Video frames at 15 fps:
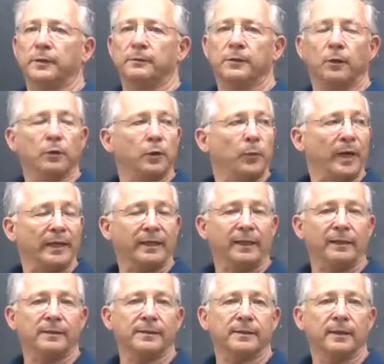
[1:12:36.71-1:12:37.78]
There's only one
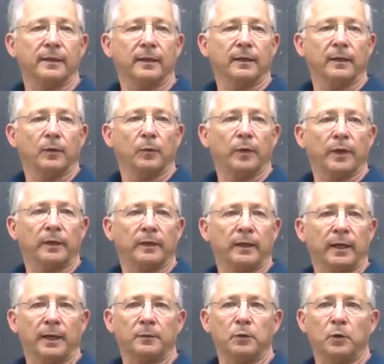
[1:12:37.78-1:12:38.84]
case where an
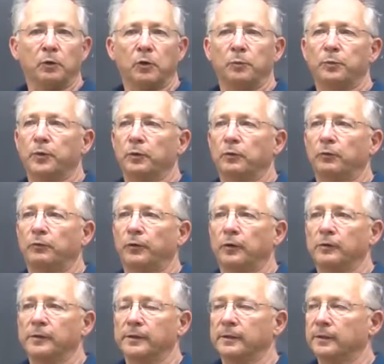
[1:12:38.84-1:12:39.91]
arrow compute to
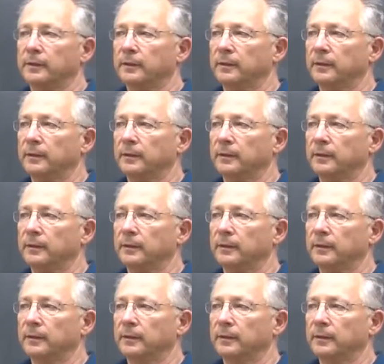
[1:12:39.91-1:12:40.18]
false.